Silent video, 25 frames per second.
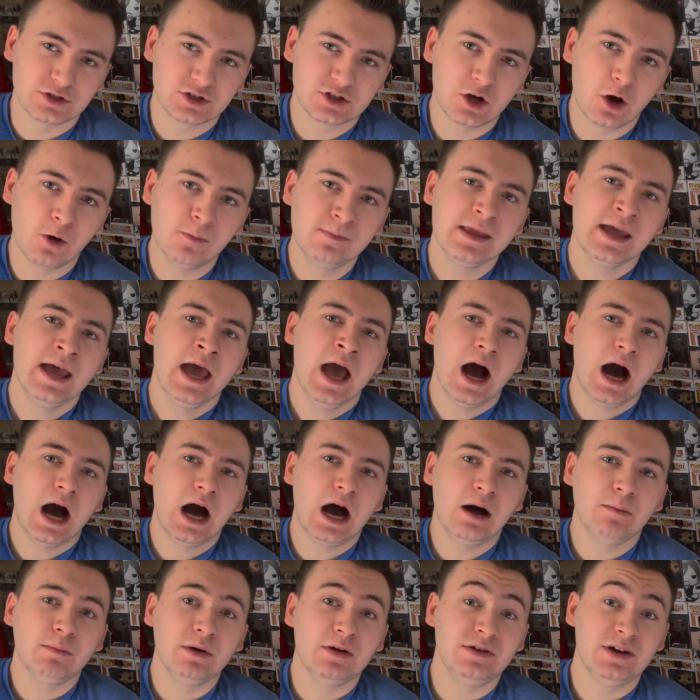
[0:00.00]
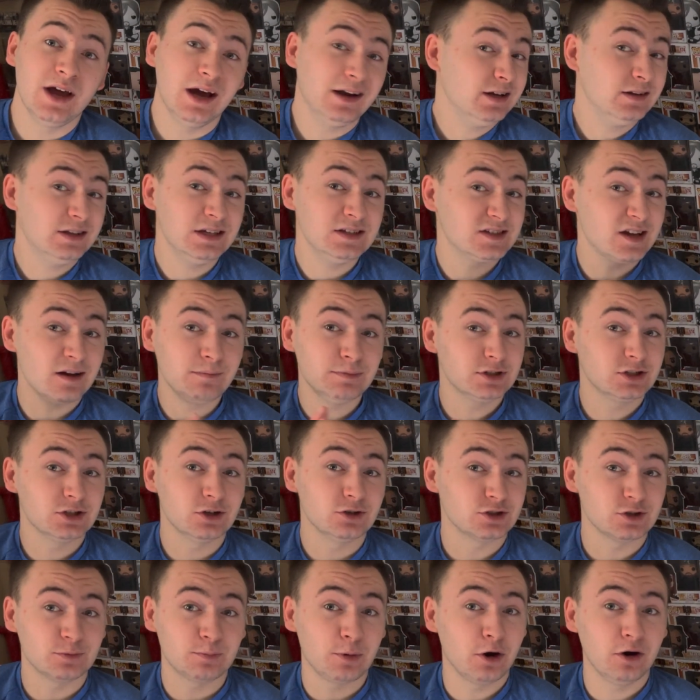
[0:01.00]
So, none of these
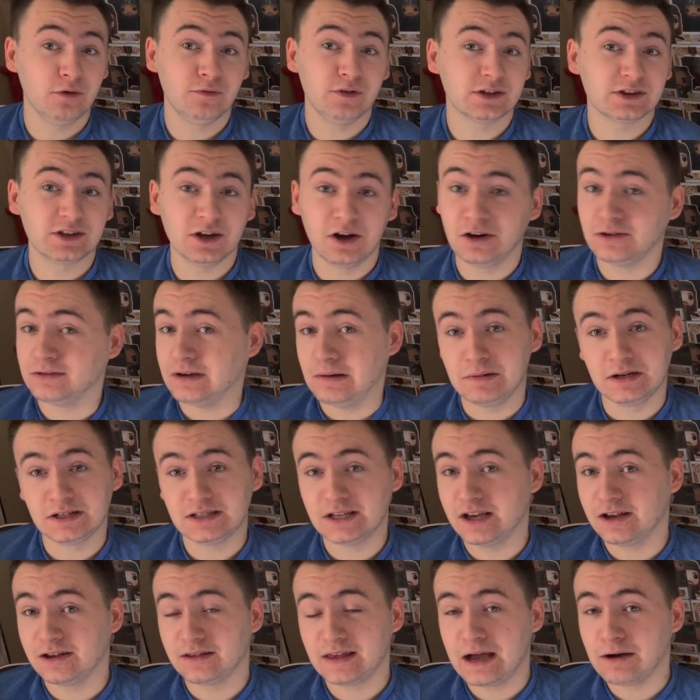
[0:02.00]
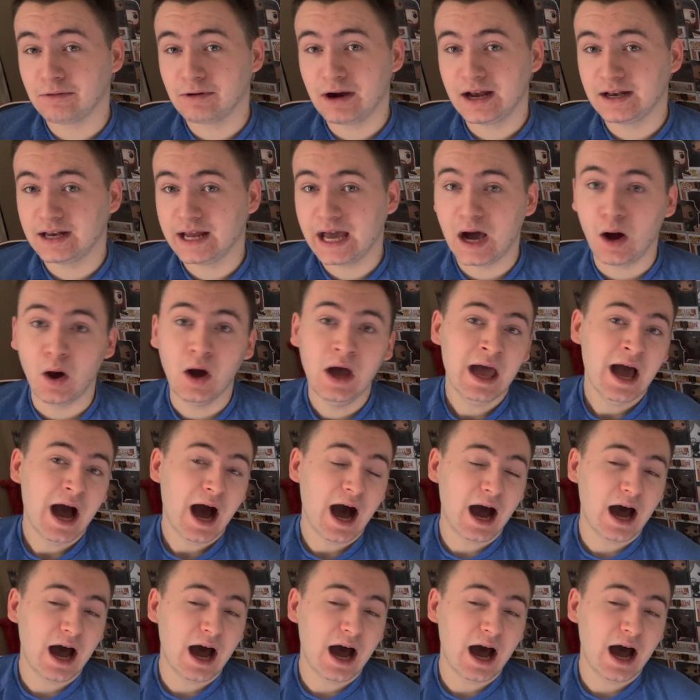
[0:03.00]
episodes are perfect though. I'm going to tell you that right now.